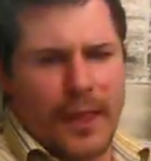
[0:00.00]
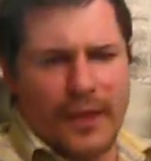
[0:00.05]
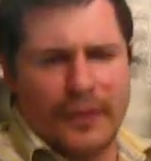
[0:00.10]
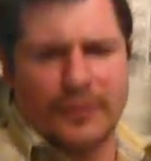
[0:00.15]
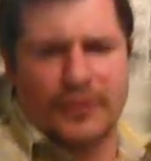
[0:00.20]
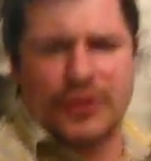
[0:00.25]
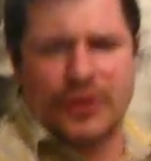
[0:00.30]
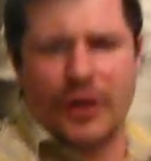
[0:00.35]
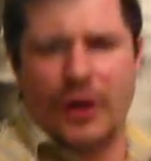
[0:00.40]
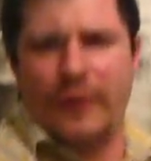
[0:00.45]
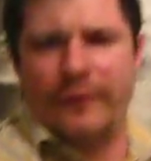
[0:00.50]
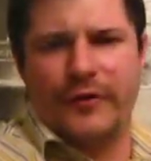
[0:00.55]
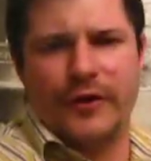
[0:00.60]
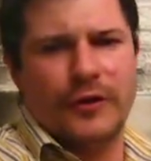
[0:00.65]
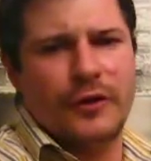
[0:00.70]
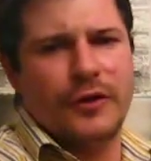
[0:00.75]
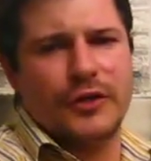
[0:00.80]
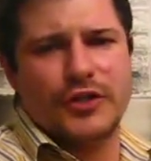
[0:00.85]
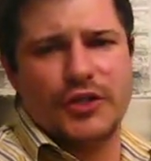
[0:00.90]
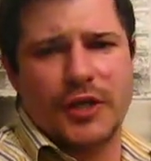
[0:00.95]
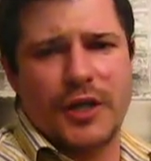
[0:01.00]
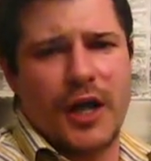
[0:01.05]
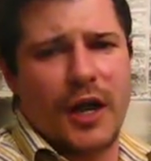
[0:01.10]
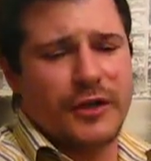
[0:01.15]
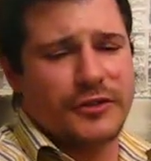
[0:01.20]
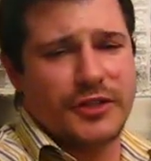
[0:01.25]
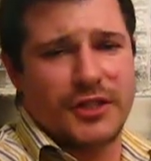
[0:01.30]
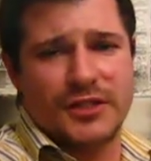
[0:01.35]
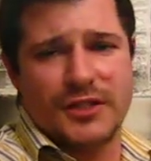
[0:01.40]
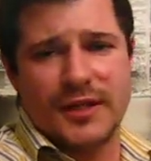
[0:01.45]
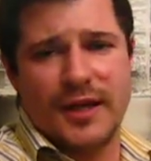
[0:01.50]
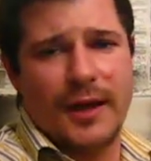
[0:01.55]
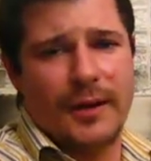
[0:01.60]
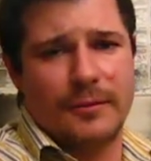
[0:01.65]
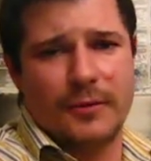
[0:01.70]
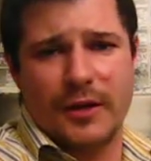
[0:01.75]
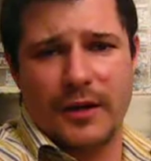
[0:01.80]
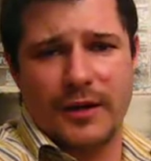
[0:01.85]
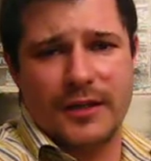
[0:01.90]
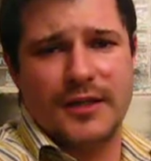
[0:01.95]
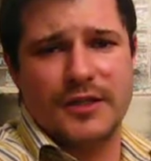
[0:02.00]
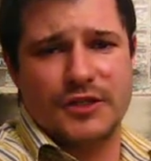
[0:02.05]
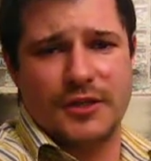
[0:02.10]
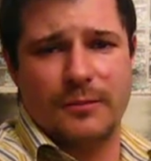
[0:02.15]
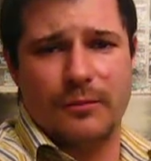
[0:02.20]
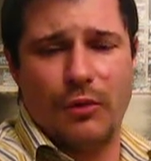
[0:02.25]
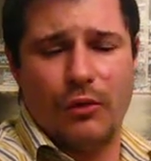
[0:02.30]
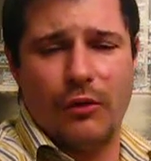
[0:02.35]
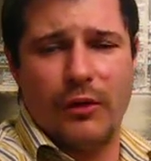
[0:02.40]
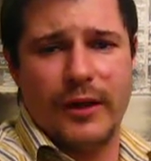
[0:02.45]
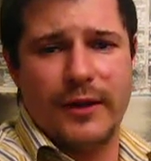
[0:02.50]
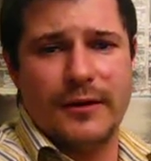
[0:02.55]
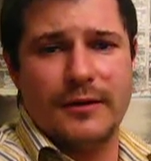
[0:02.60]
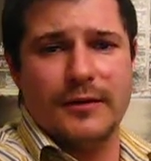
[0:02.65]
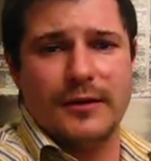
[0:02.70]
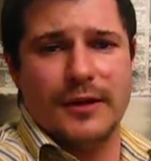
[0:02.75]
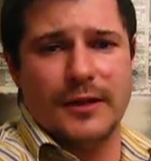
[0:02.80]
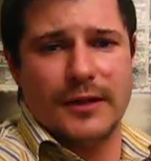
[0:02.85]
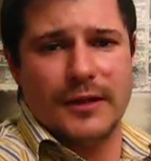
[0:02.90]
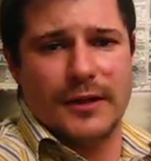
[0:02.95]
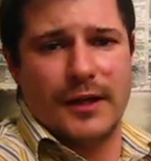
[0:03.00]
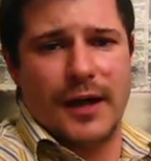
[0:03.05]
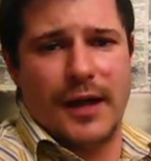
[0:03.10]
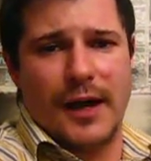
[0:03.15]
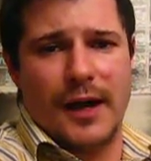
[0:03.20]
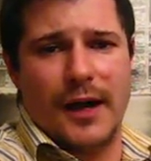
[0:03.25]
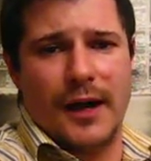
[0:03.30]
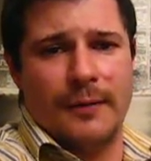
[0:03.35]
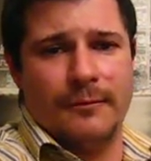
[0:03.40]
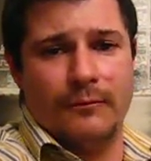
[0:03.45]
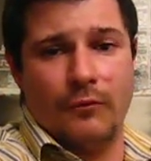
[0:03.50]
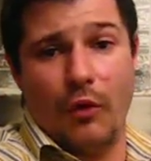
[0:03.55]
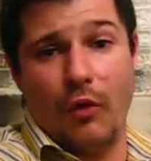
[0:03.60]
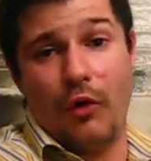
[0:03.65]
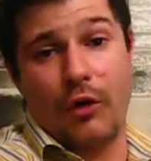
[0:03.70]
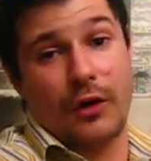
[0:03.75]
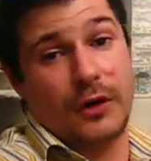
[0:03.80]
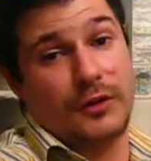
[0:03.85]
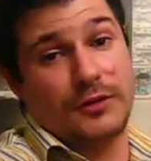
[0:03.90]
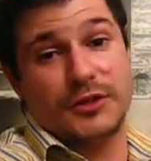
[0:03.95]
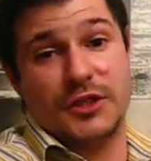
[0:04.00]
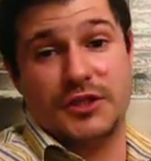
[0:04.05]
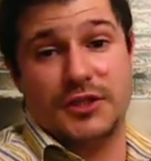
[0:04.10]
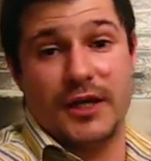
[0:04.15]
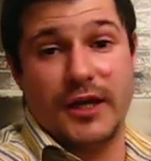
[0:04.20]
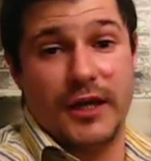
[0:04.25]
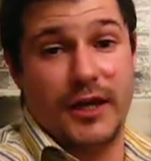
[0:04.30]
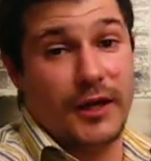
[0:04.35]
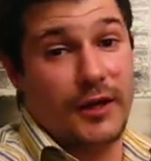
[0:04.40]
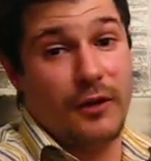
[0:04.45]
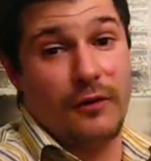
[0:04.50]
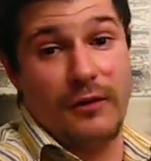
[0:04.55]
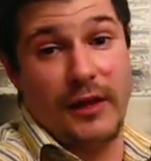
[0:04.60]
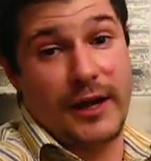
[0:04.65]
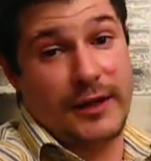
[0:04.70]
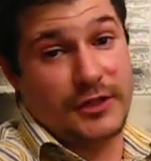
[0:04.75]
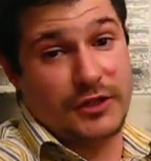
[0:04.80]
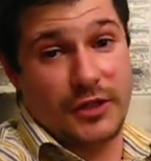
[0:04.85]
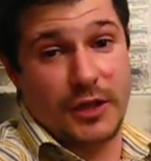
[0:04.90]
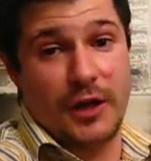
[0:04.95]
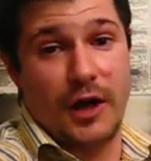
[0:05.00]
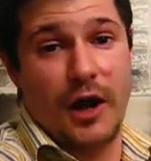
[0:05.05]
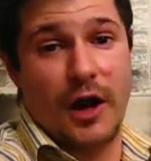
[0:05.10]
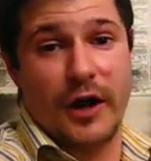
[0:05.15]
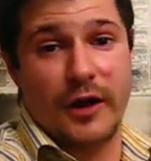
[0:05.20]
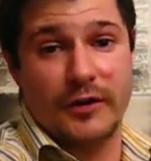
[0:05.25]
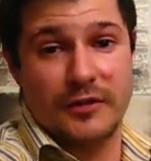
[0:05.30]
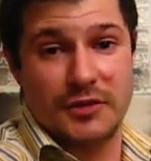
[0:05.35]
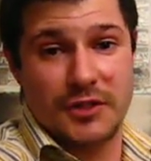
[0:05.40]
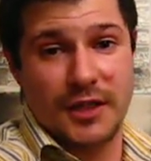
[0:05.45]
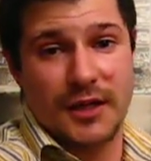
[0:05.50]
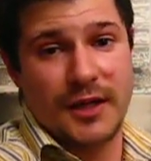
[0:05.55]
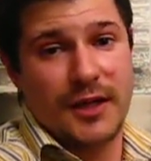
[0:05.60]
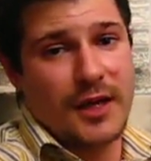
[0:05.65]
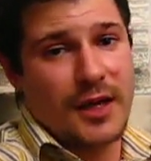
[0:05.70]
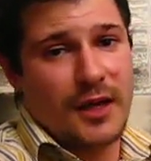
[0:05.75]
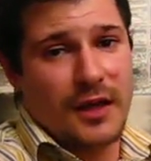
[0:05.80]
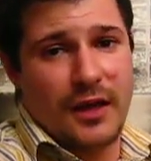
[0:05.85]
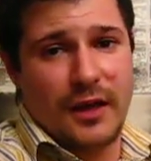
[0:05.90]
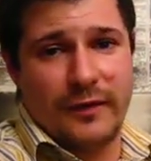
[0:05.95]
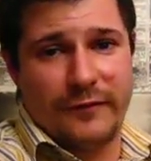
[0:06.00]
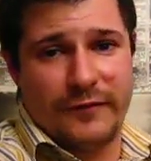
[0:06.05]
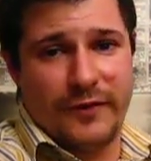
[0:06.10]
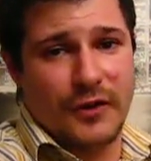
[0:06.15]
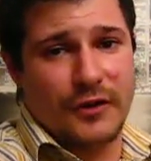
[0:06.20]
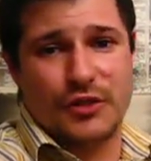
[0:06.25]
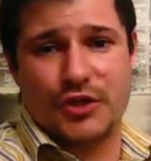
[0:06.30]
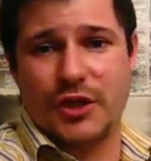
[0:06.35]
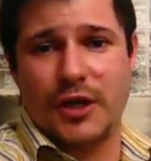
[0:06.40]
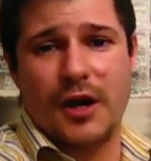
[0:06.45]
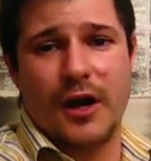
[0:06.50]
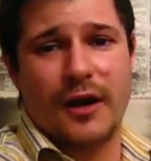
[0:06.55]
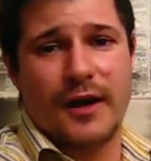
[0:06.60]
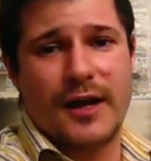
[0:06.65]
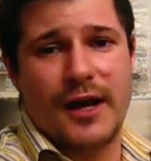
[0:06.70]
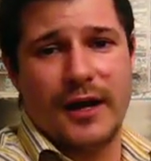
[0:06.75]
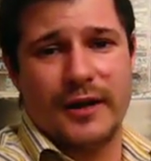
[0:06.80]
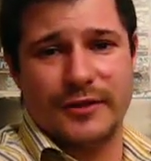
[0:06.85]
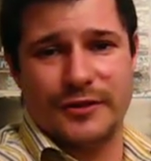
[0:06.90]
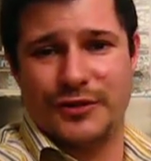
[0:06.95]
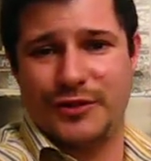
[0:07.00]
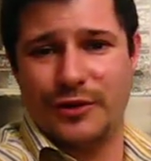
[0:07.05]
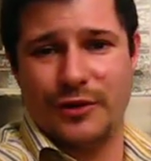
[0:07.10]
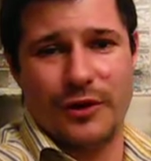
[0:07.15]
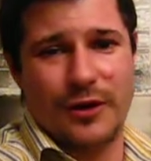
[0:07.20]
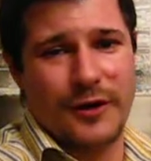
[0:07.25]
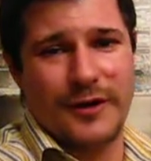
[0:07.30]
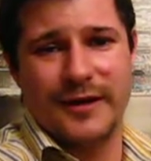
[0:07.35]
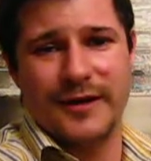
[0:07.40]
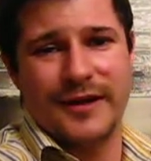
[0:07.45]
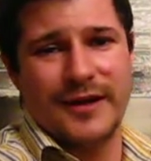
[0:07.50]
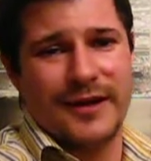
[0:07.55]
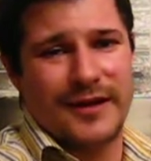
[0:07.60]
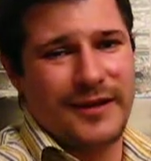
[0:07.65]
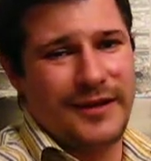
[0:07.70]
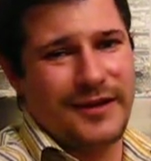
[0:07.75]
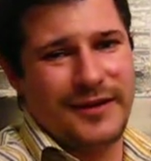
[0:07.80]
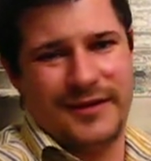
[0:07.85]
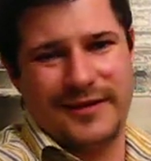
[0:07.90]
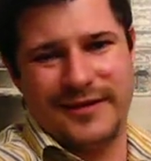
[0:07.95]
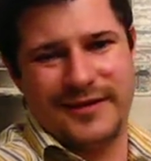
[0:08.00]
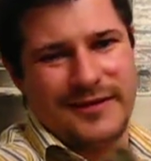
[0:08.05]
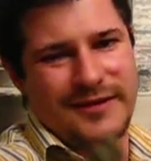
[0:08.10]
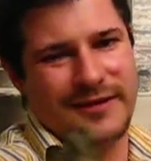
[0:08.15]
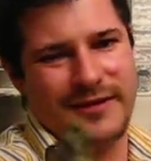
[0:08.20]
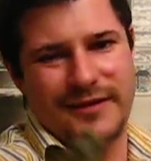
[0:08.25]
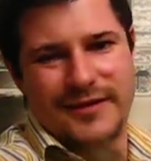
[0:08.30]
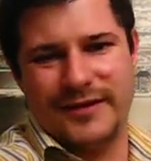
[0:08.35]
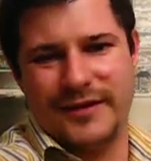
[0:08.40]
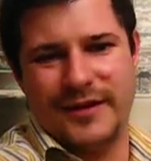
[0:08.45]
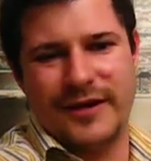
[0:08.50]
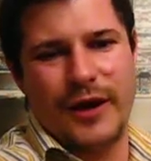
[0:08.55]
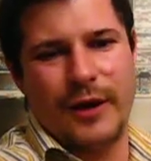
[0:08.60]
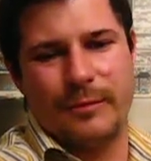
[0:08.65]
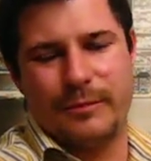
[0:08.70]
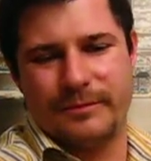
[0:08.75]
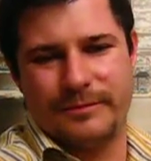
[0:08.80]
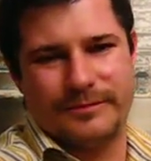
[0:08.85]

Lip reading: So if you're new to cigars, it's not going to disappoint, or it'll just tell you you don't like cigars. If you're a cigar connoisseur, you know,